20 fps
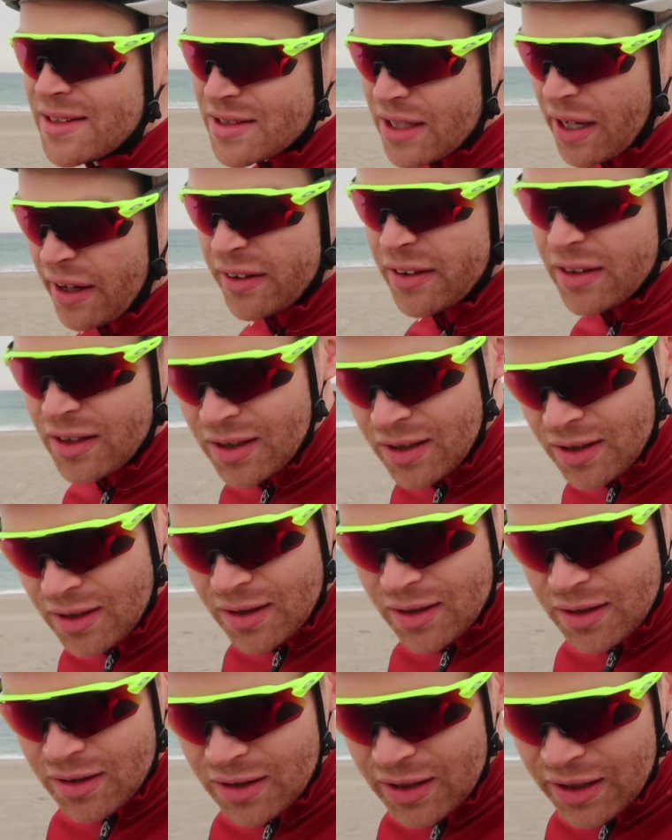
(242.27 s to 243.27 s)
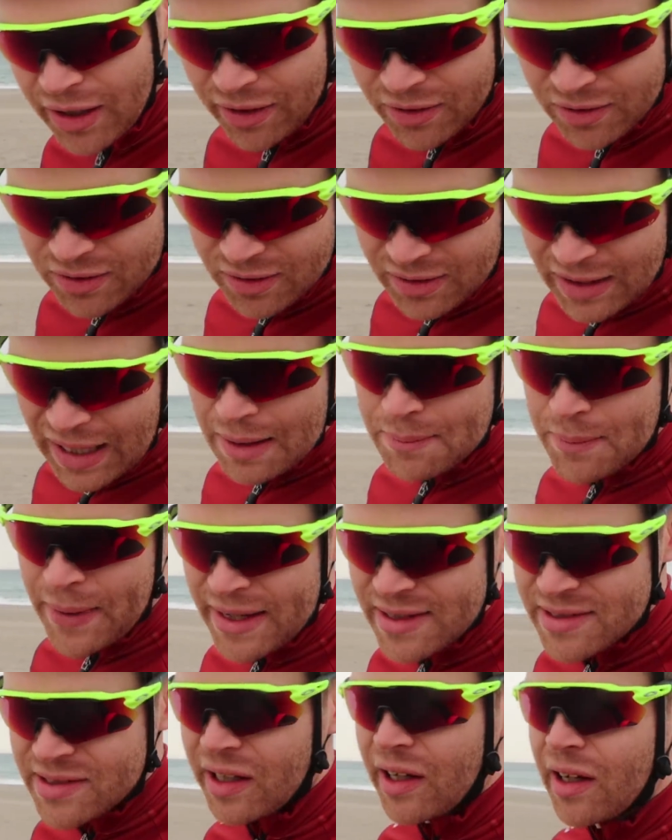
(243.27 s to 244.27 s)
So, you know, that
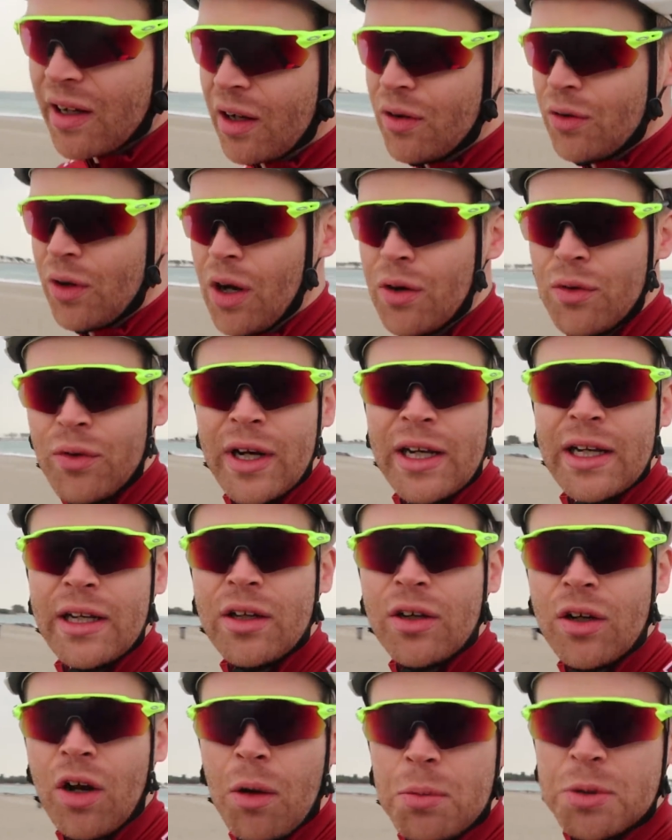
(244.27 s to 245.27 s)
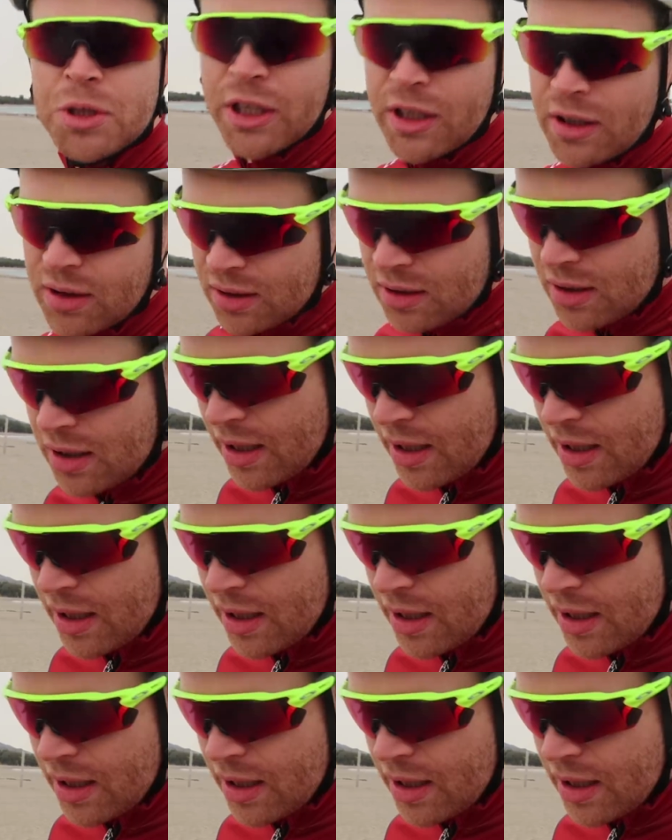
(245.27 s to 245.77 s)
makes it a really good option.